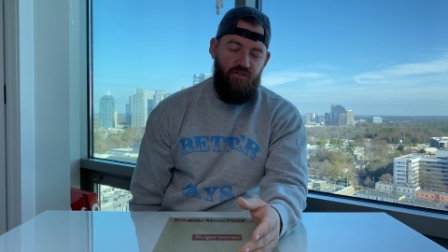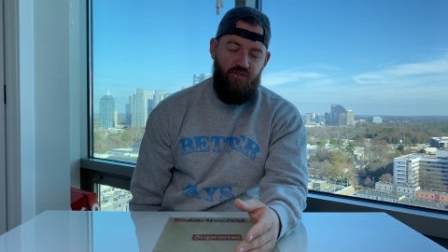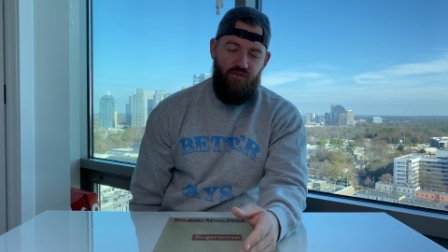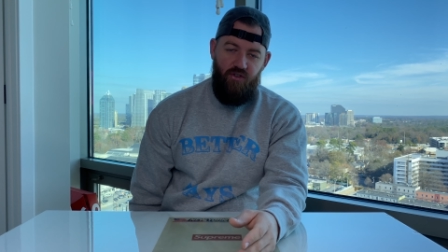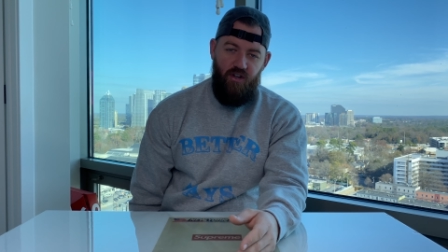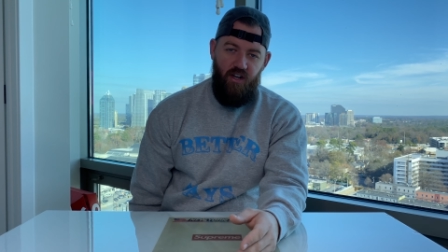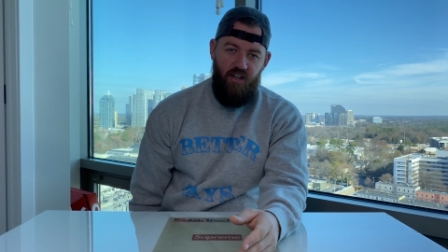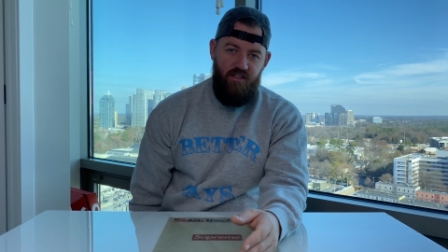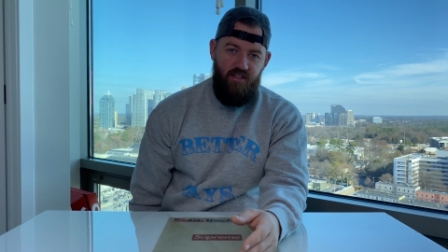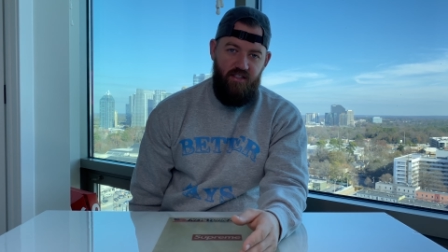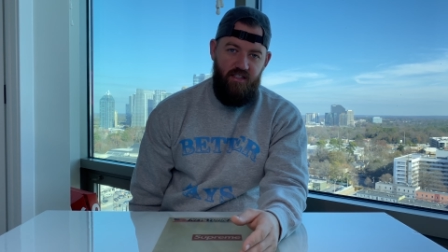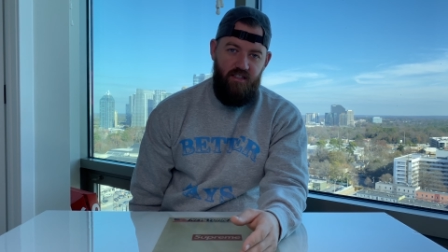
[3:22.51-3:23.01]

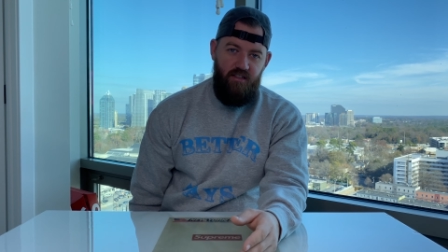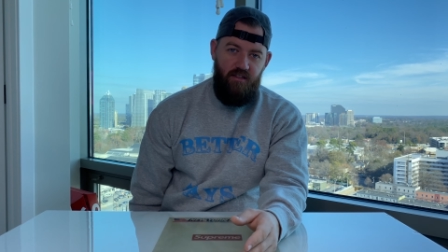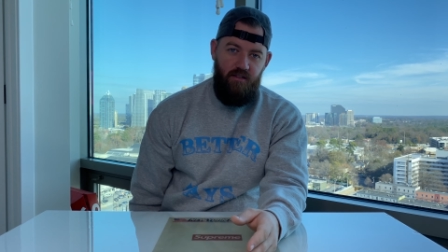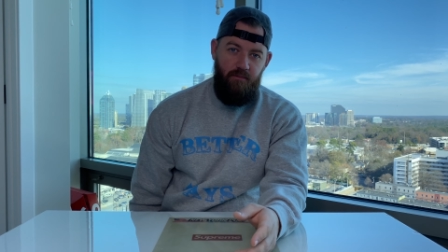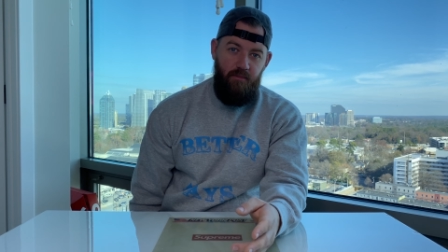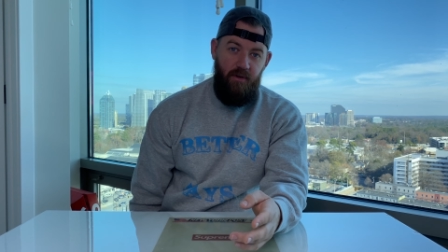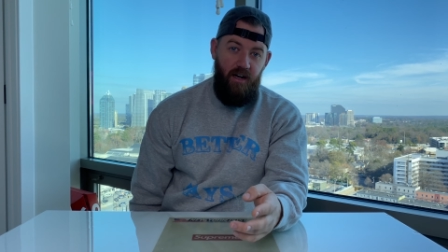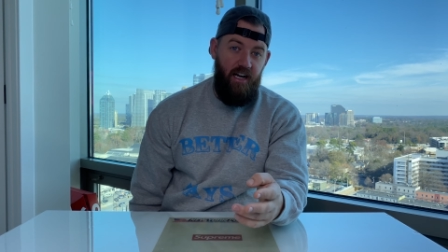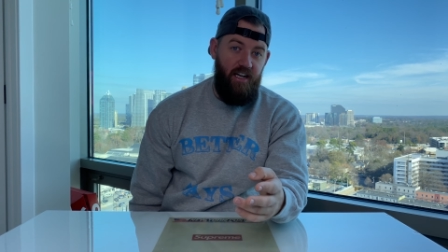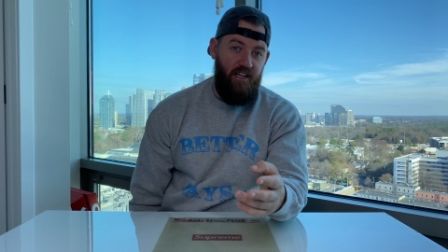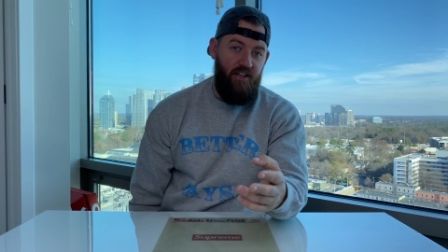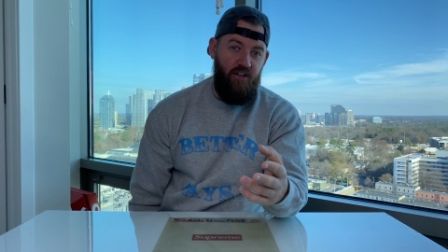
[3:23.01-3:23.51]
draw
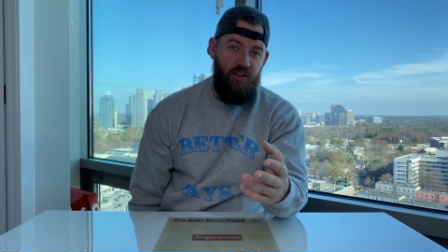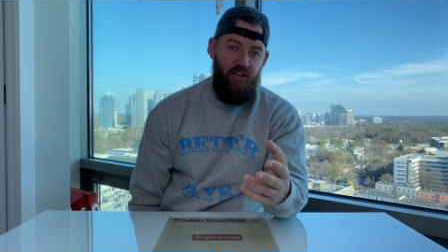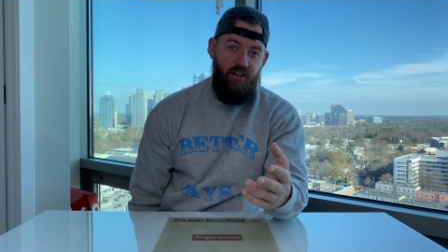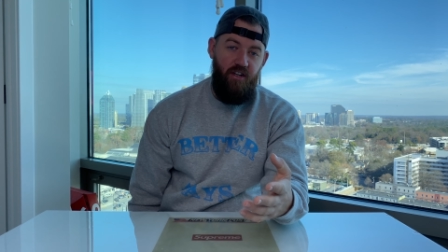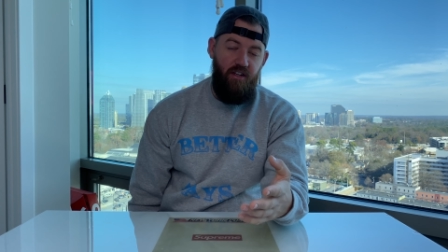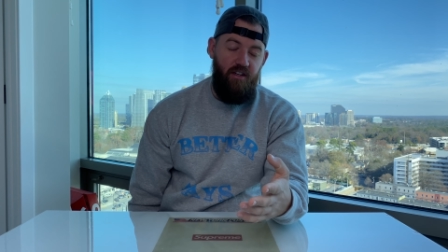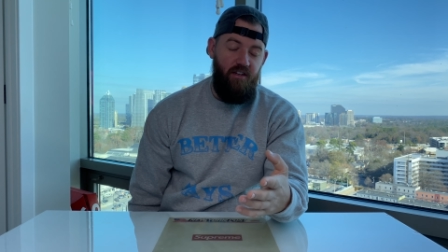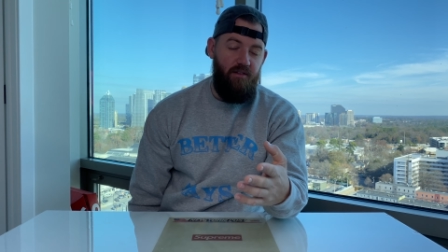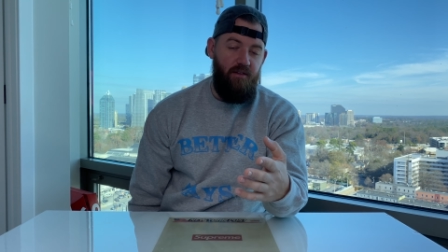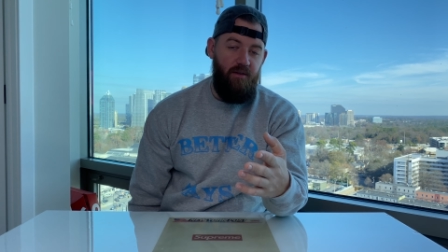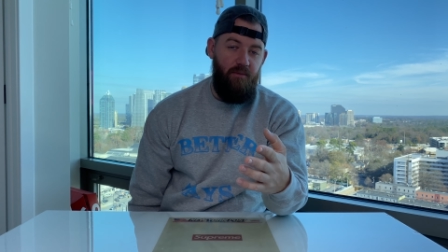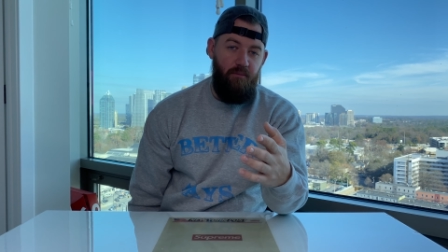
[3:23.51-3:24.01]
system. I
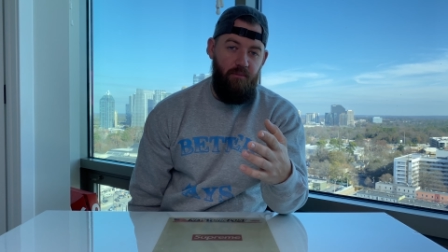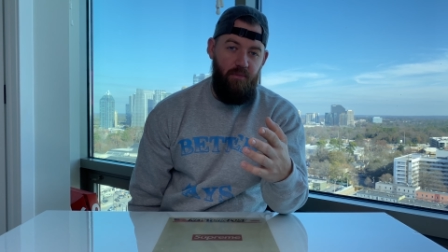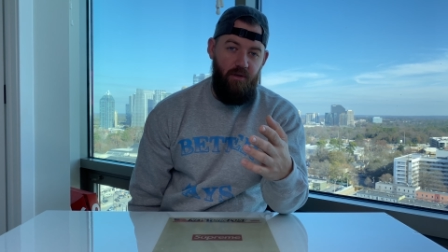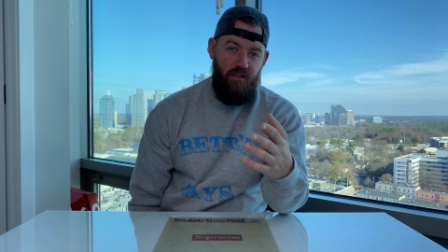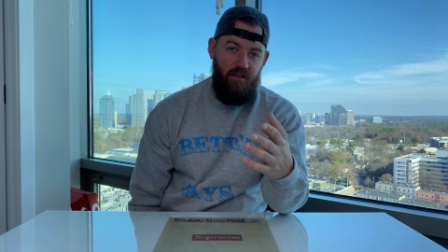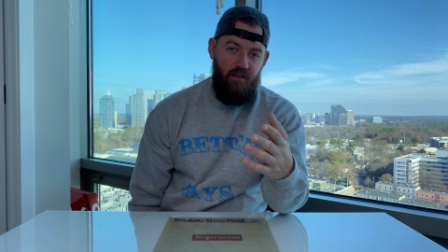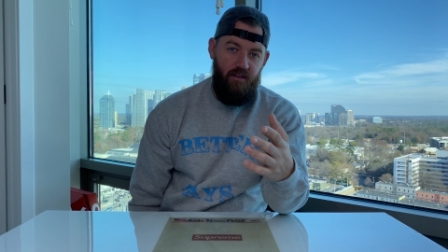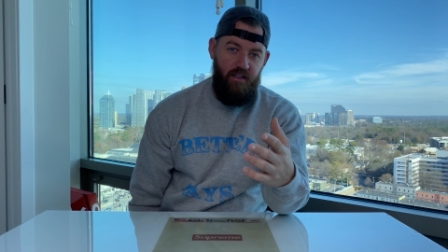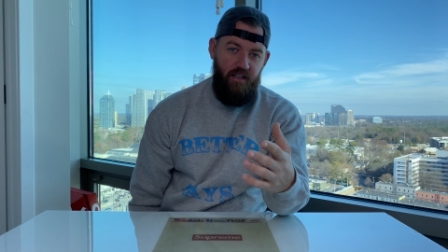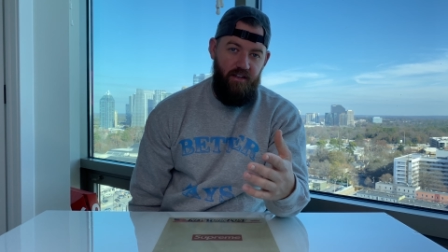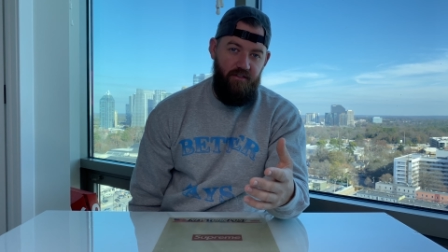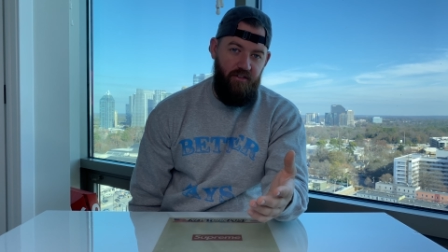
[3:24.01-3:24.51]
couldn't
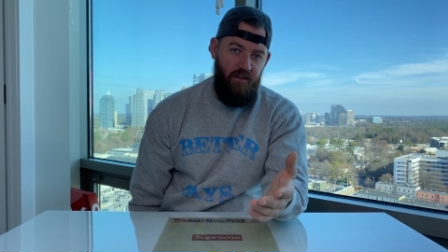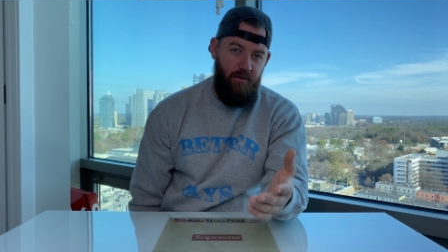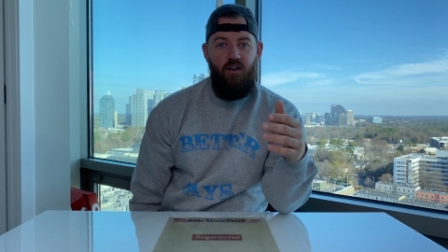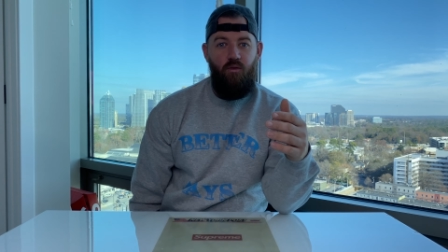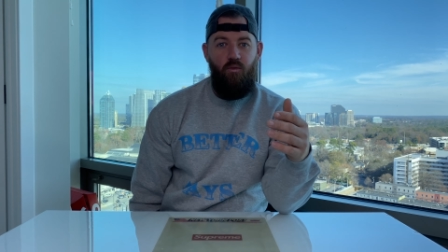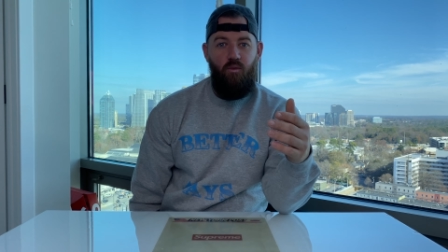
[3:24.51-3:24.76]
believe it.